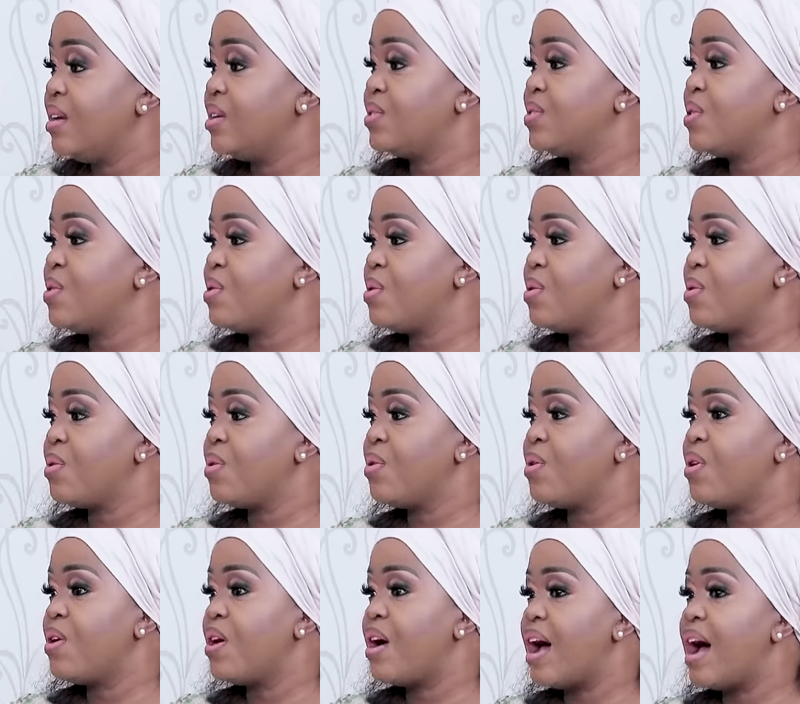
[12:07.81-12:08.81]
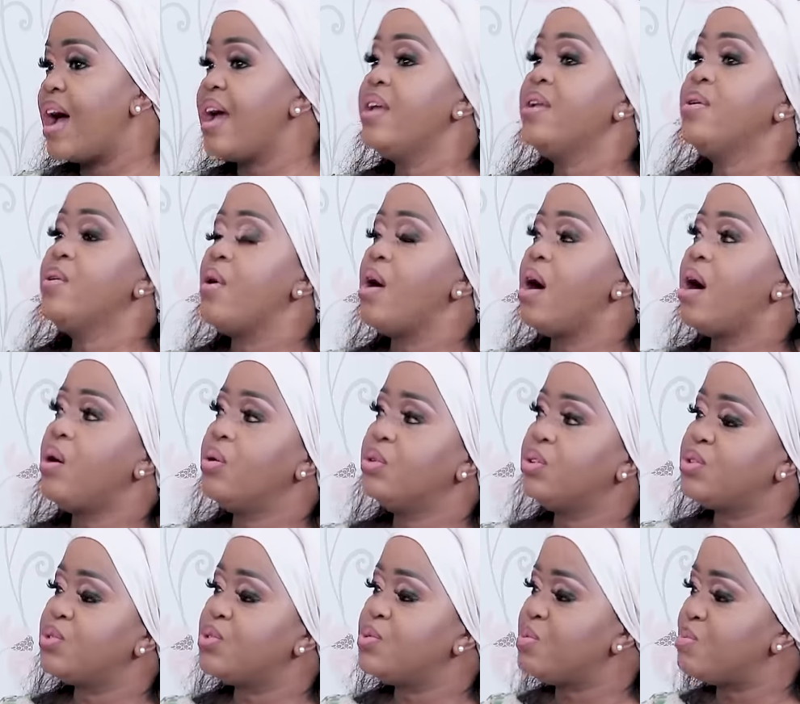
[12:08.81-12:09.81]
So I know how
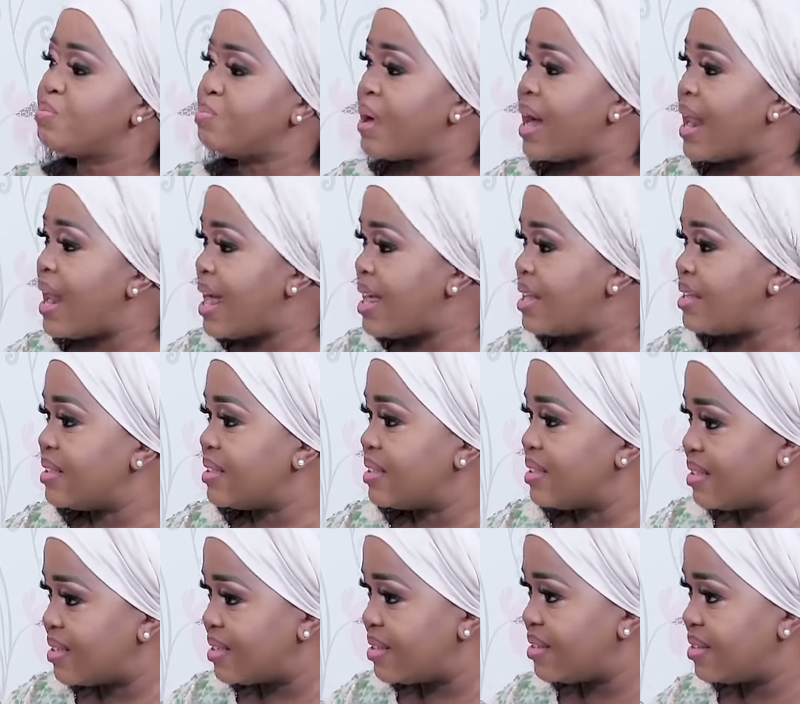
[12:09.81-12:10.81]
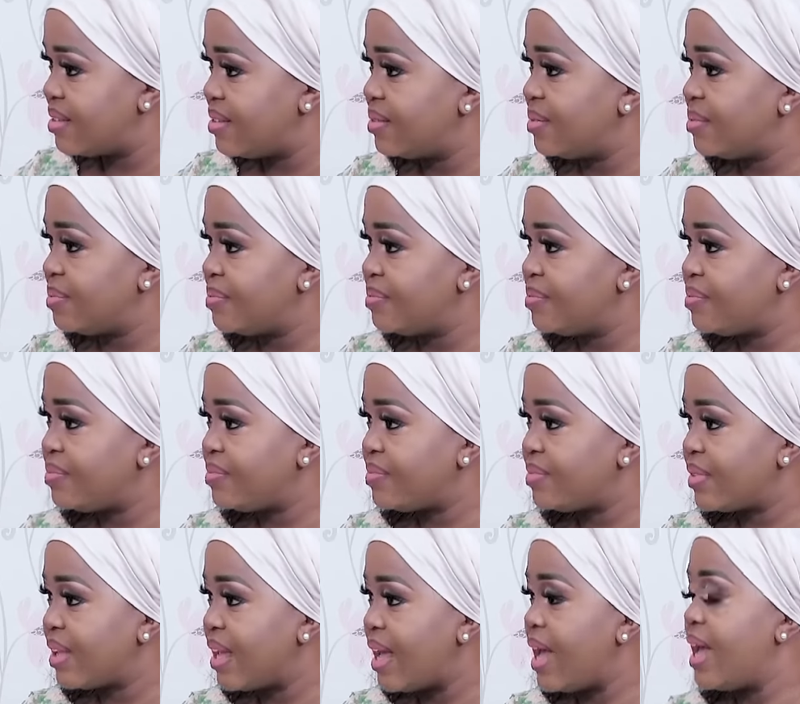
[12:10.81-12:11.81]
to balance,
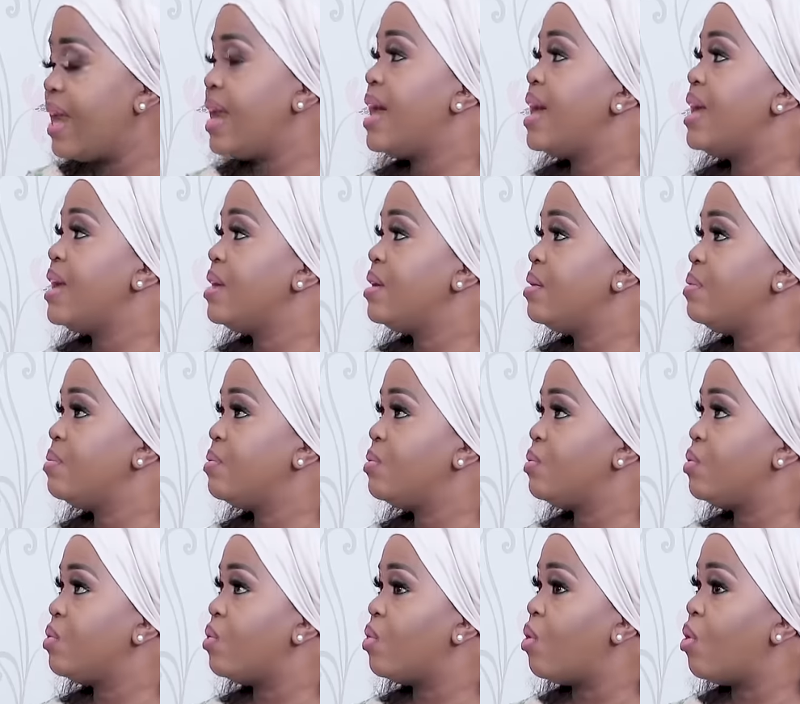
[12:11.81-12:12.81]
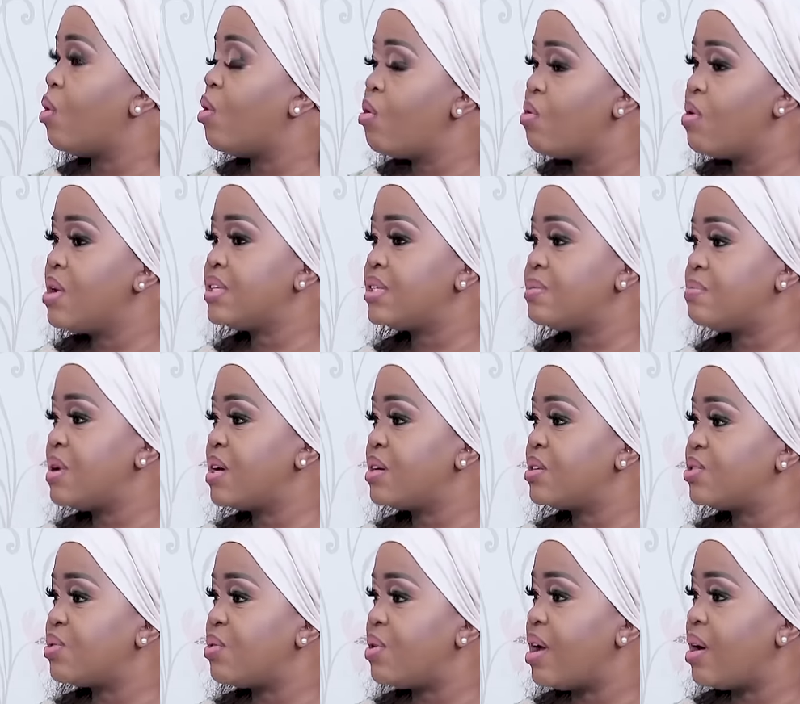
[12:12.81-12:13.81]
and I always make
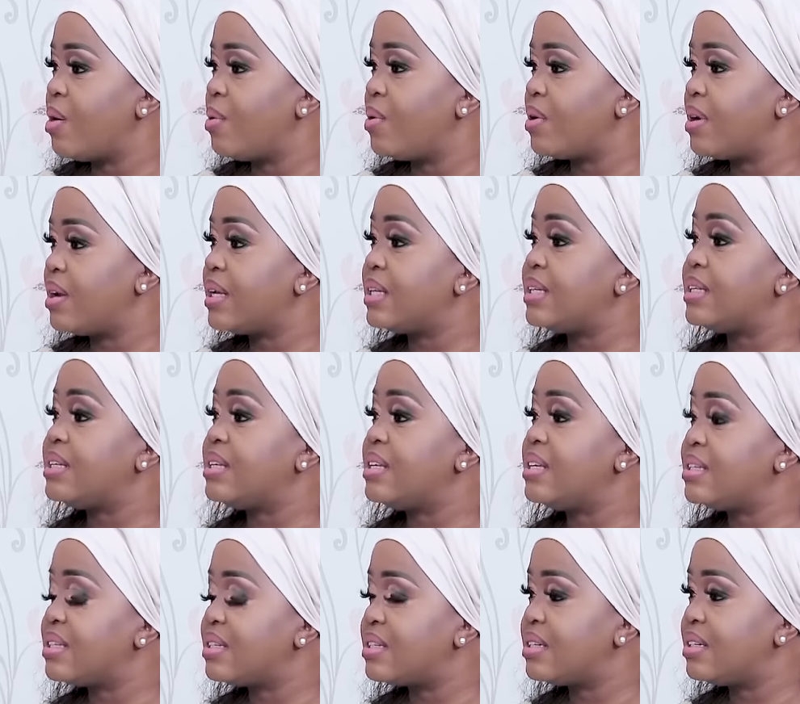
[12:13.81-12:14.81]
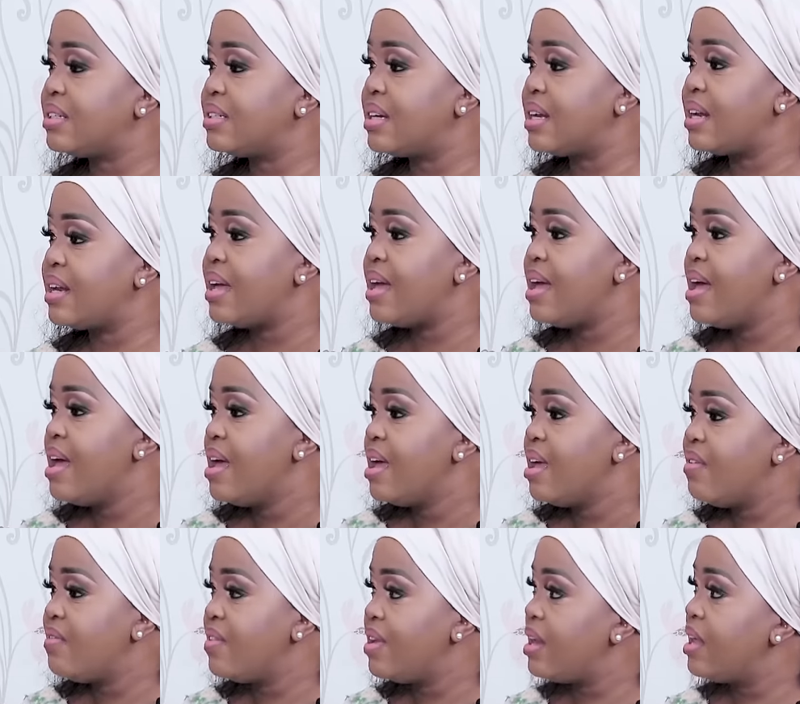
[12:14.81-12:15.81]
sure ya gore these children,
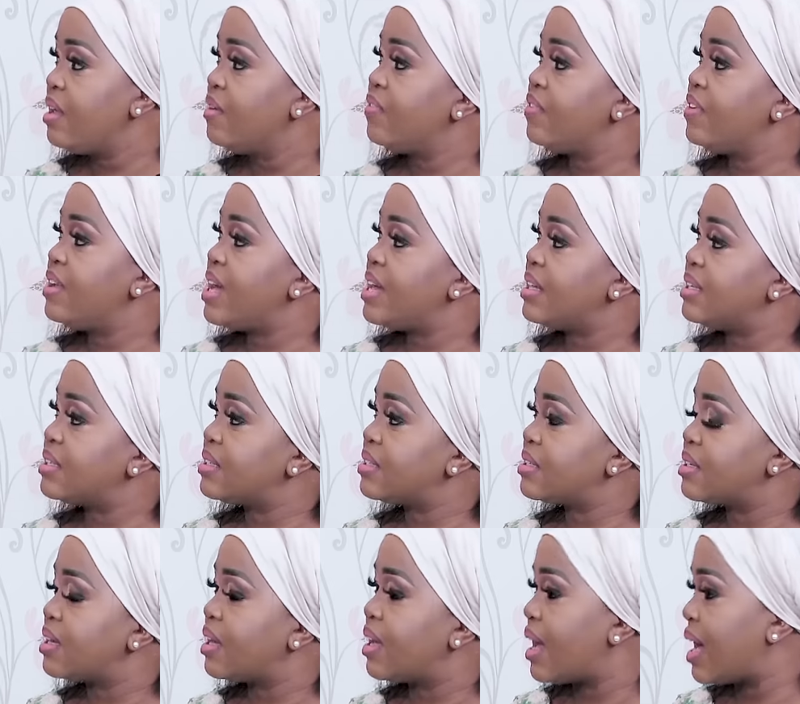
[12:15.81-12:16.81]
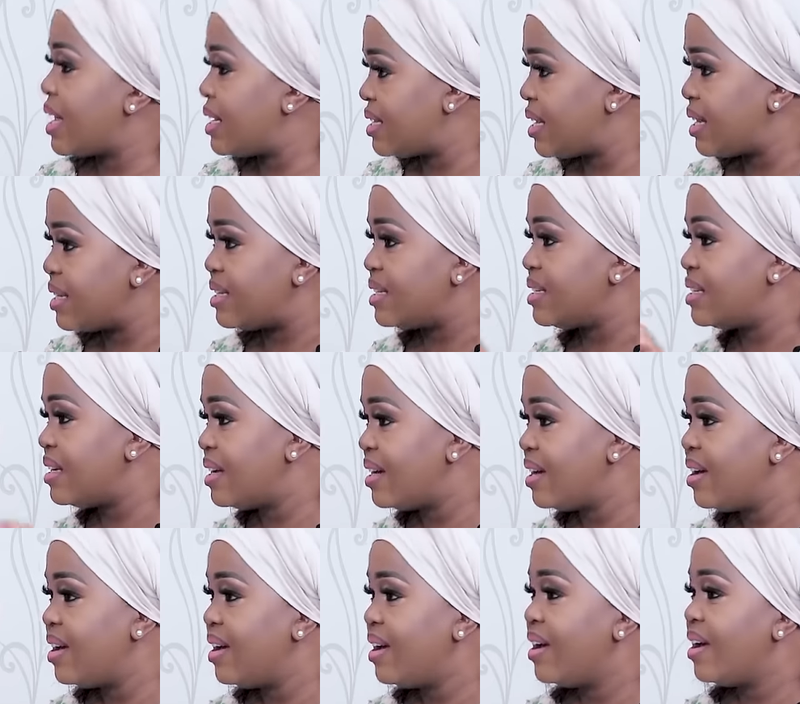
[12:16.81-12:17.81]
even if they are scattered,
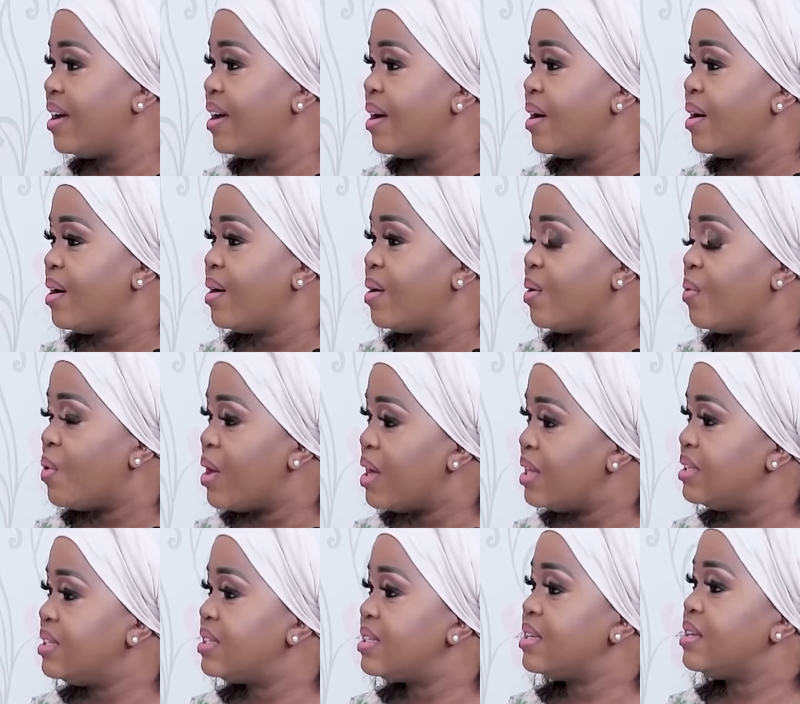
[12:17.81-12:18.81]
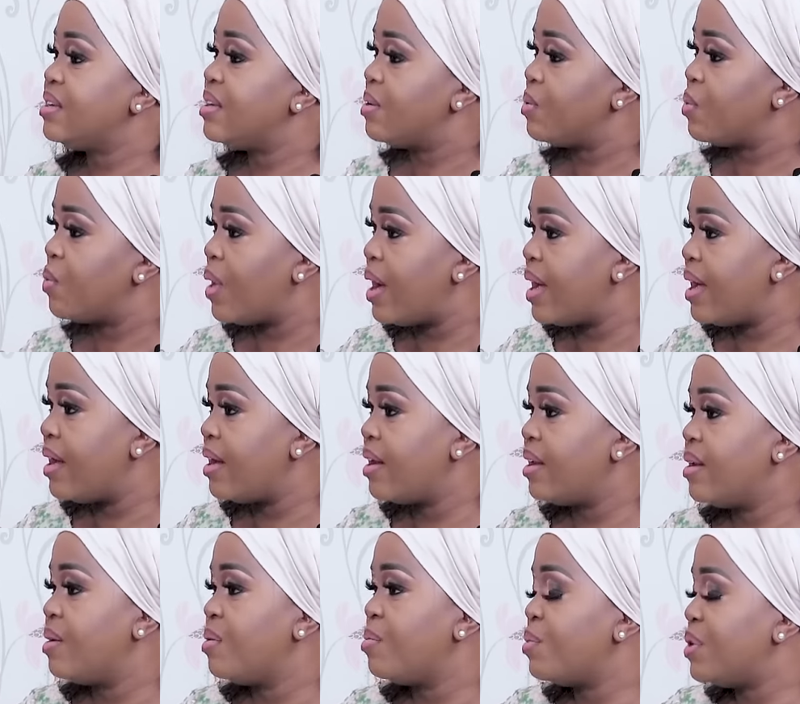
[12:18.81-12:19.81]
once in a while,
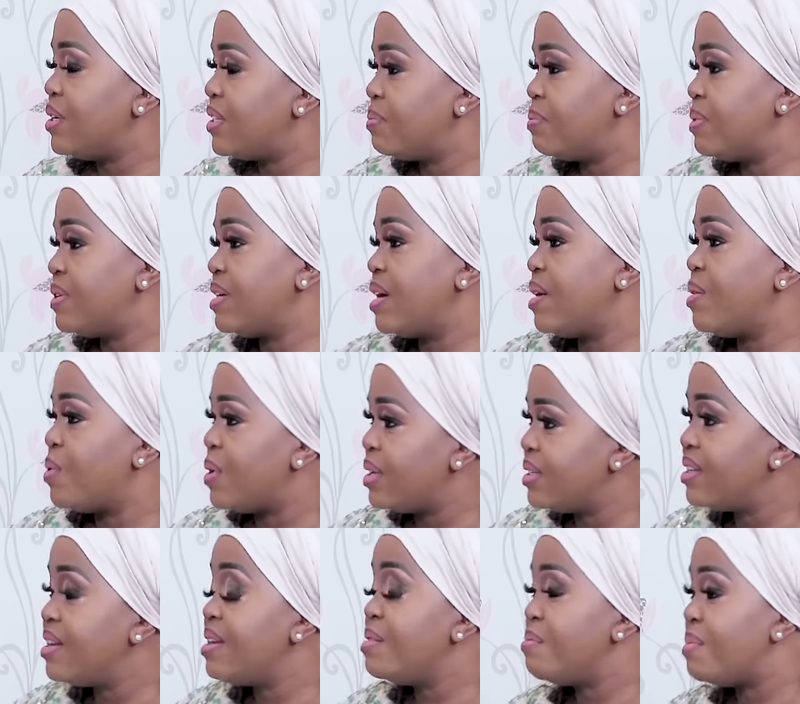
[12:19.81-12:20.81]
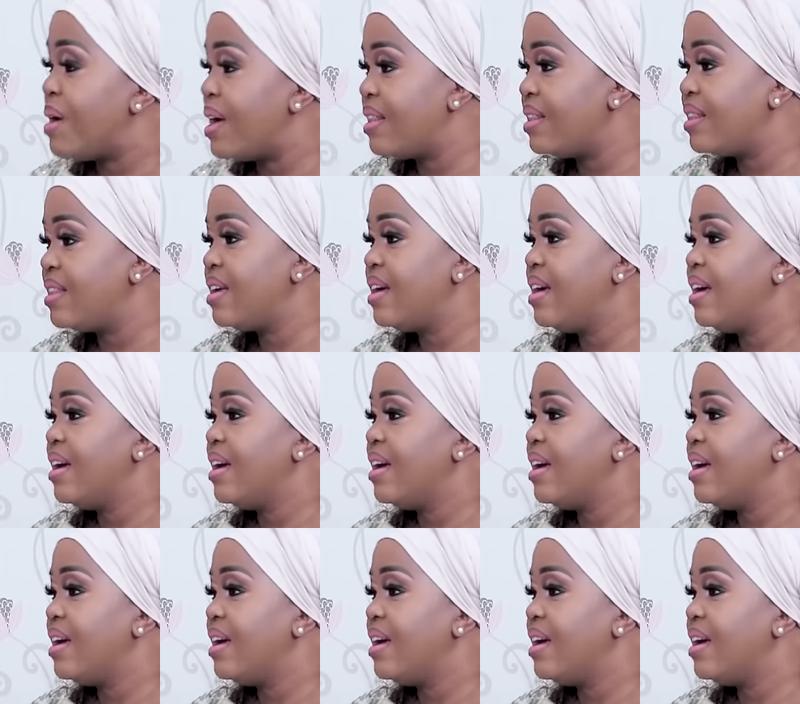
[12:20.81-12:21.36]
more especially once in a month,